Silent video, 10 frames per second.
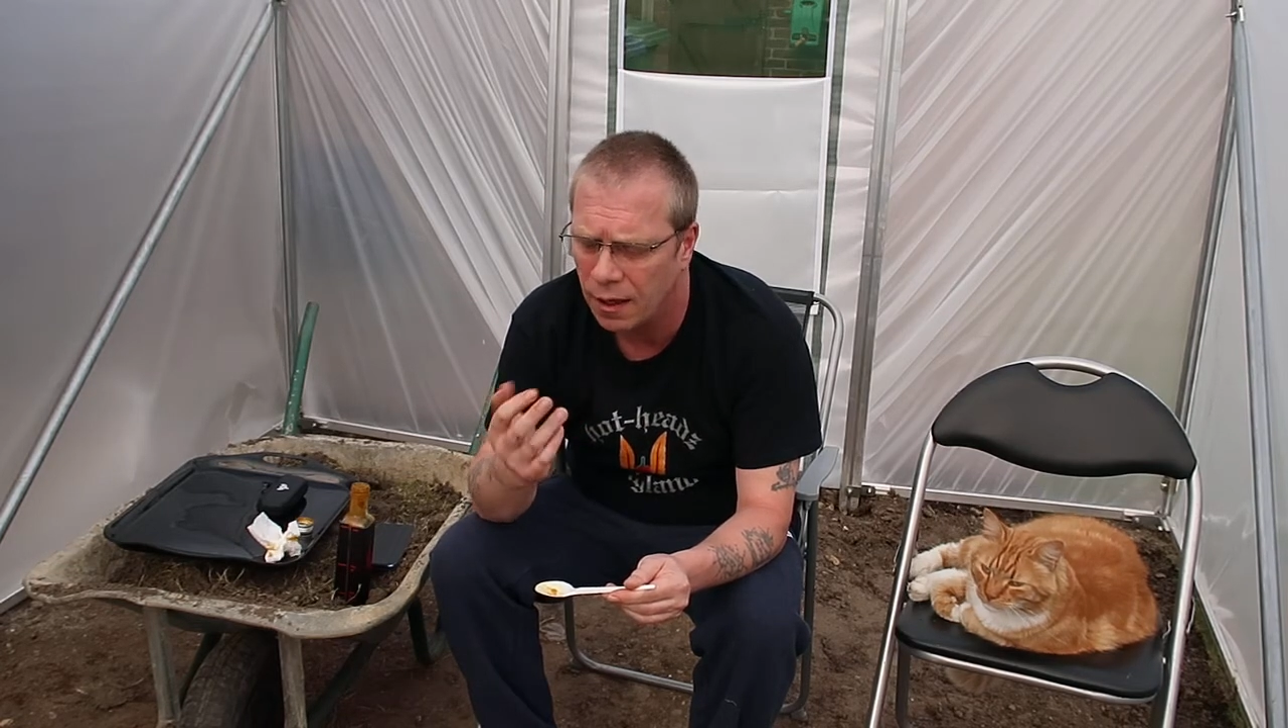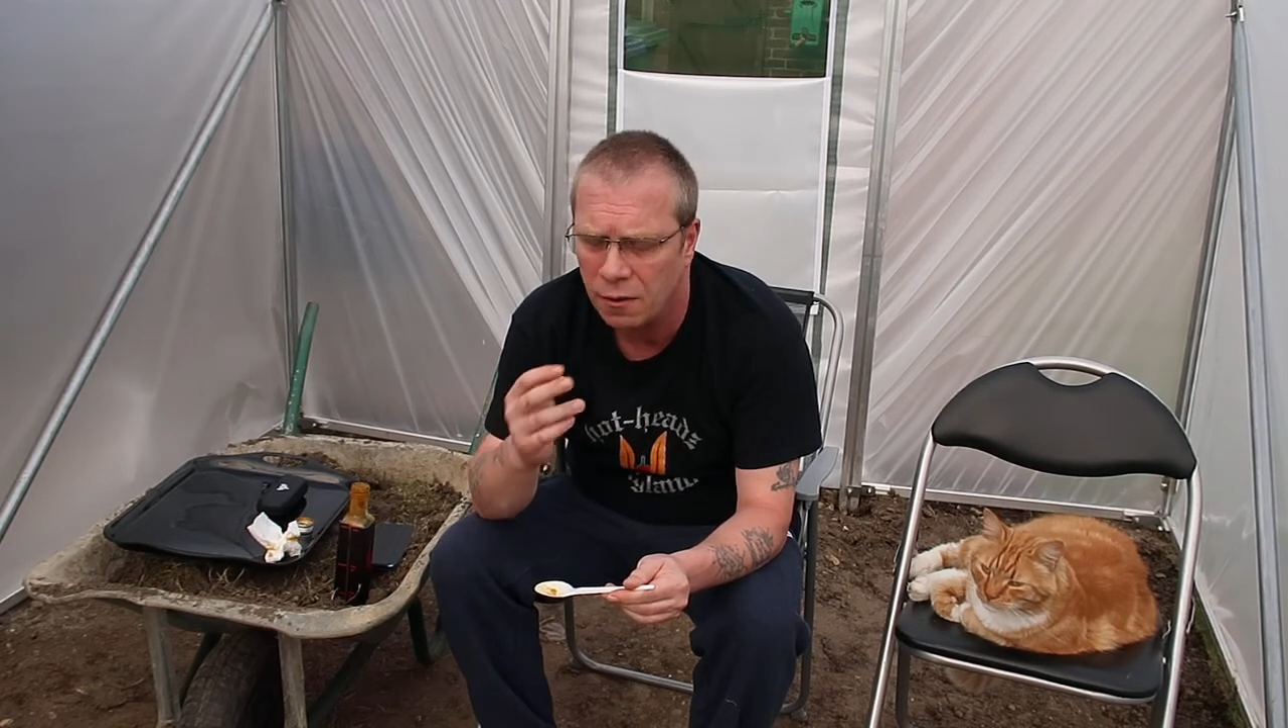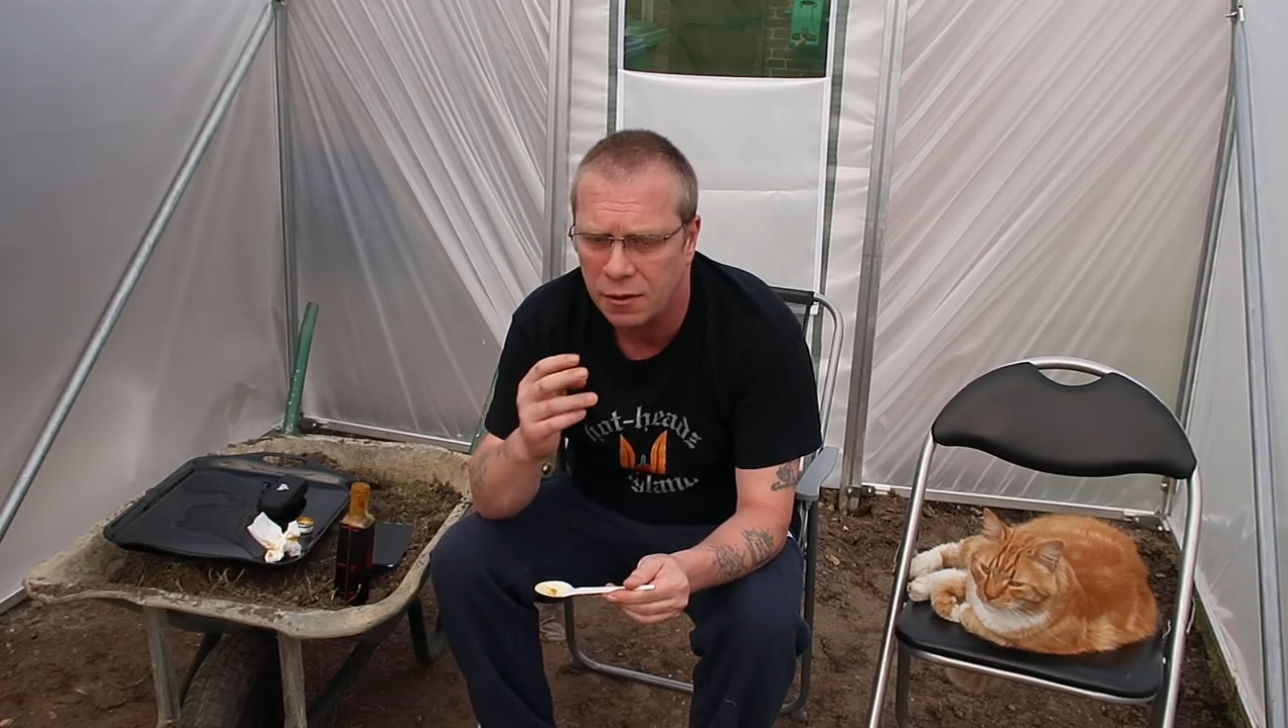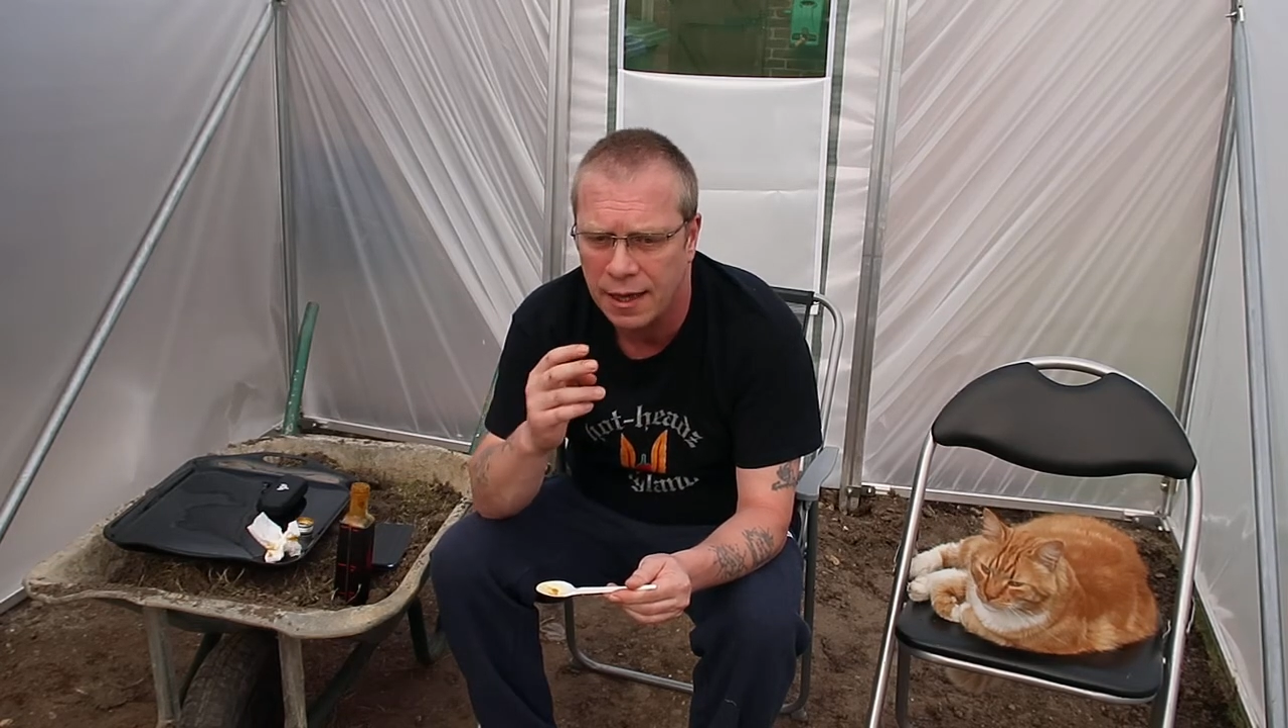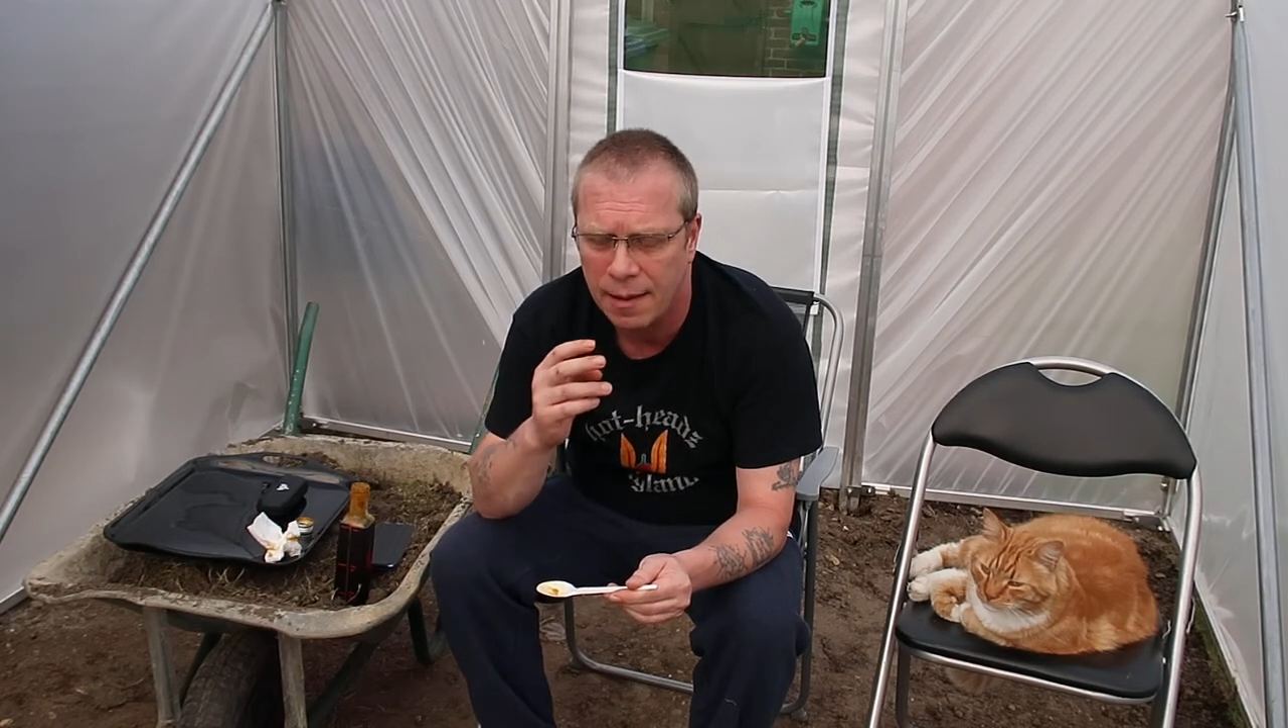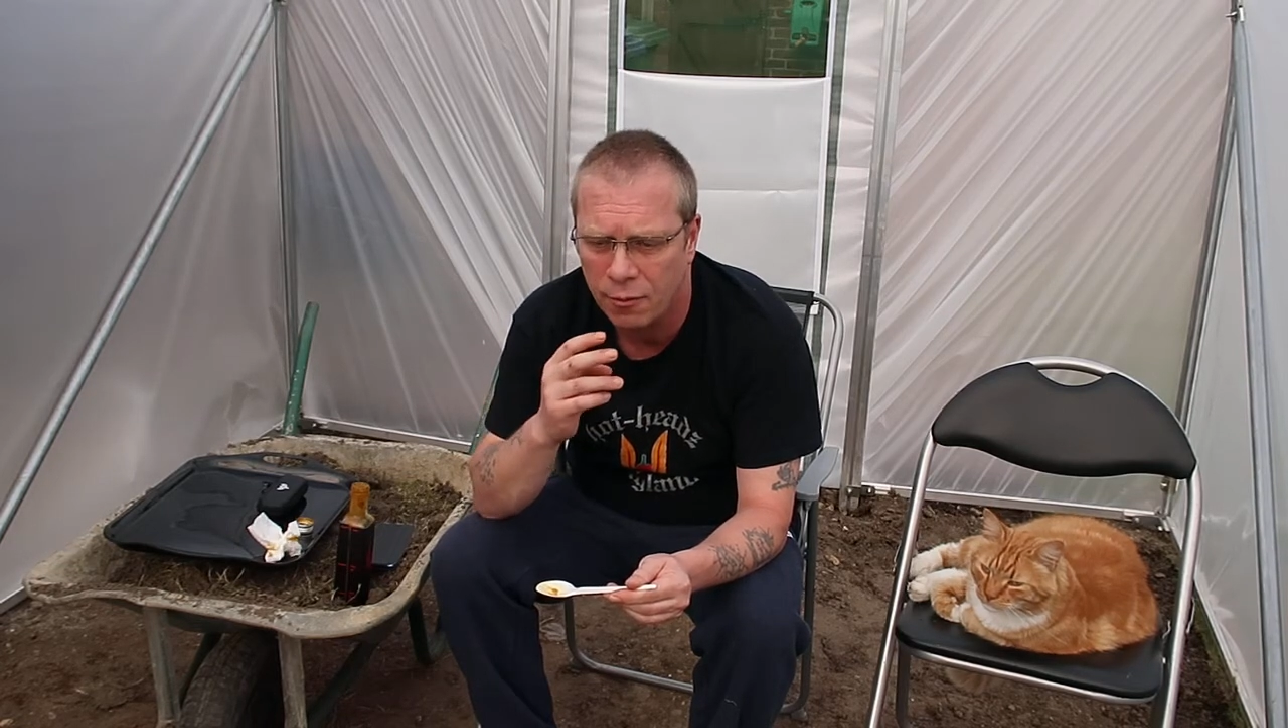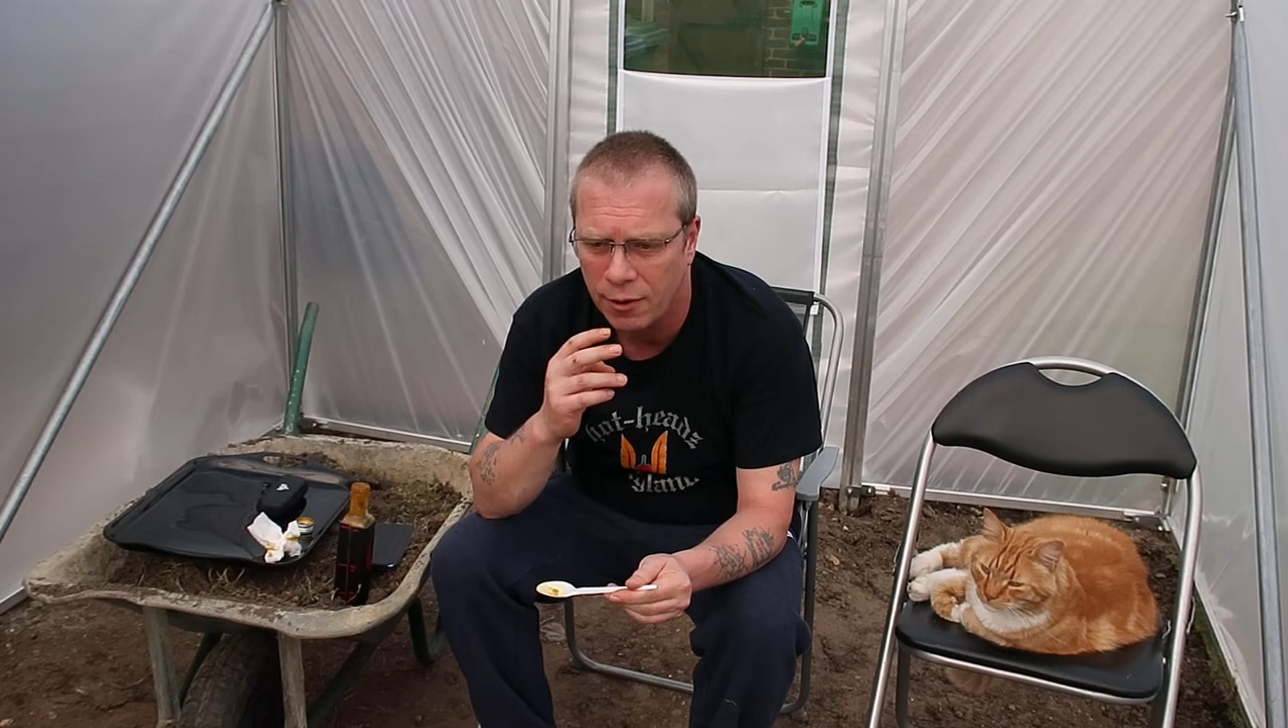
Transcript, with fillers: Last Dab